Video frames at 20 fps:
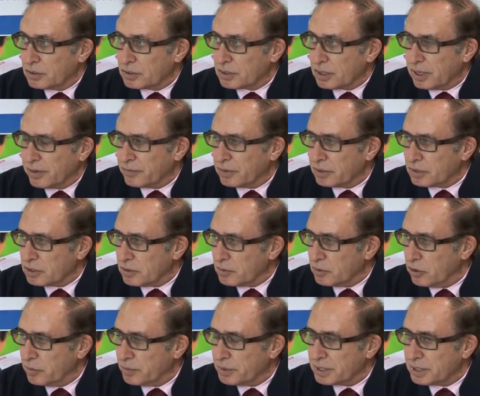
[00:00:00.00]
I've got some
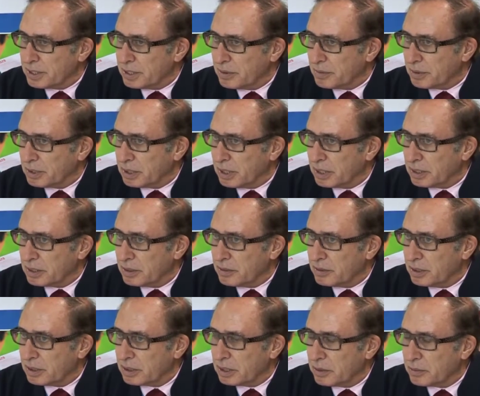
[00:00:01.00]
copies here, but I don't
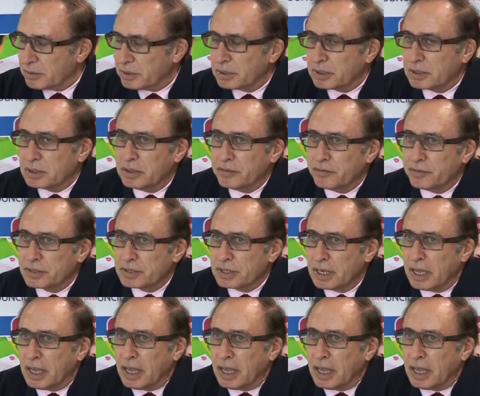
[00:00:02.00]
think they were at the conference.